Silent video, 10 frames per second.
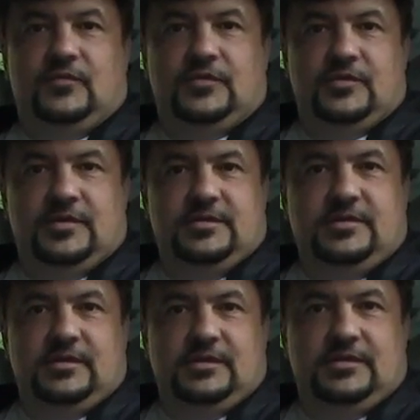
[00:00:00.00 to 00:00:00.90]
When you're at
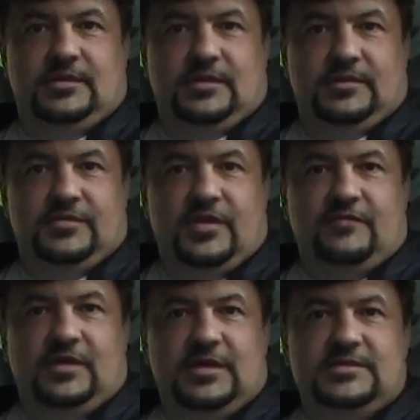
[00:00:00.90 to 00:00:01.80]
the
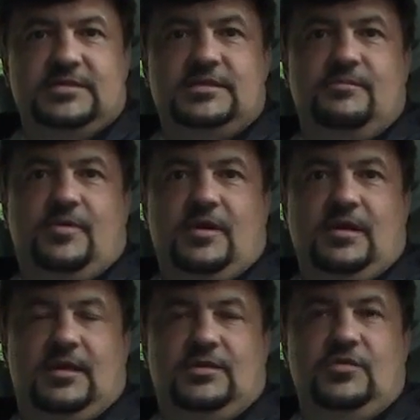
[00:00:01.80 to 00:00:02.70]
driver licensing
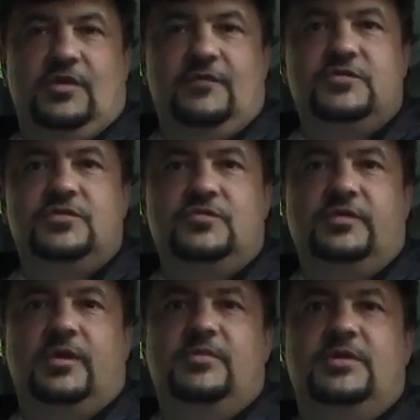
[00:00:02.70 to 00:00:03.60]
parking lot, you have to do
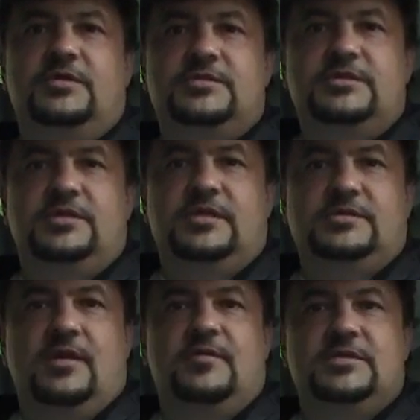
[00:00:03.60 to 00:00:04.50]
that because the
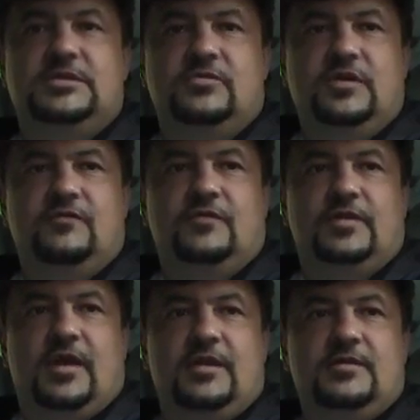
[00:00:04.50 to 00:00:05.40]
examiner is looking for
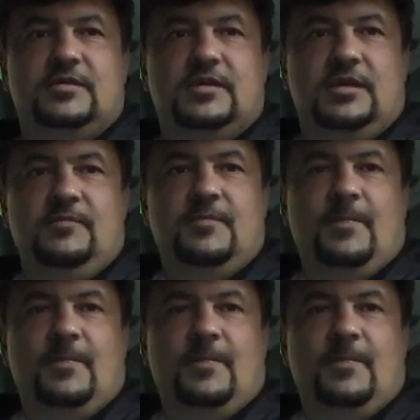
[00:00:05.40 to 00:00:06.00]
that. Okay?